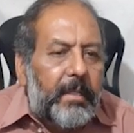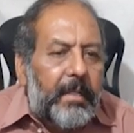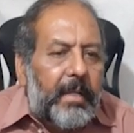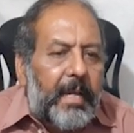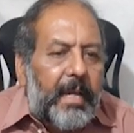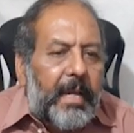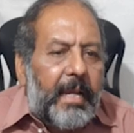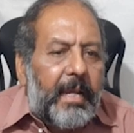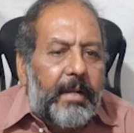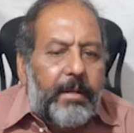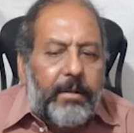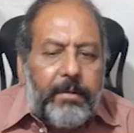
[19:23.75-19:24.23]

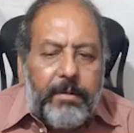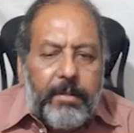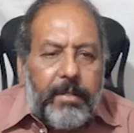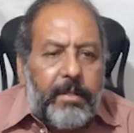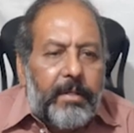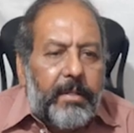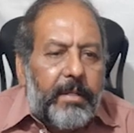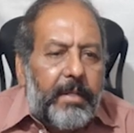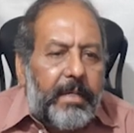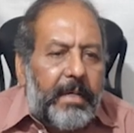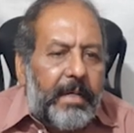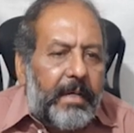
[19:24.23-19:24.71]
and
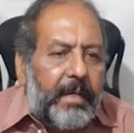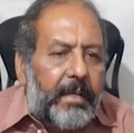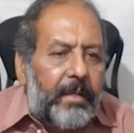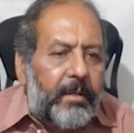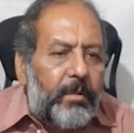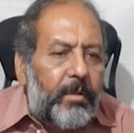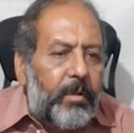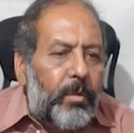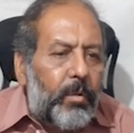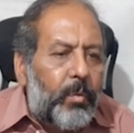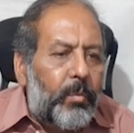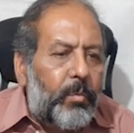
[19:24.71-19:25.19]
here
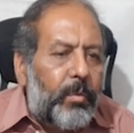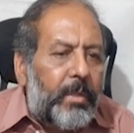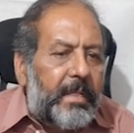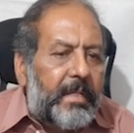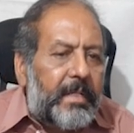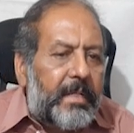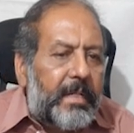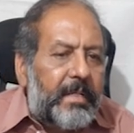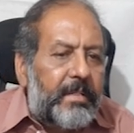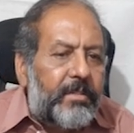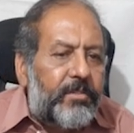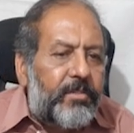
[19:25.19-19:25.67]
one
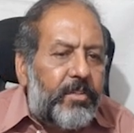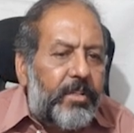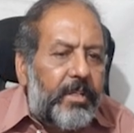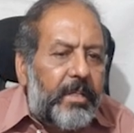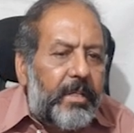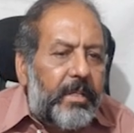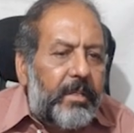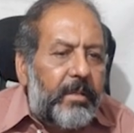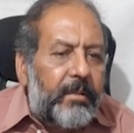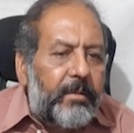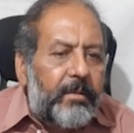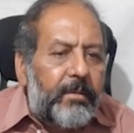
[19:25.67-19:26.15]
can
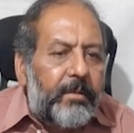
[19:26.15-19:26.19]
see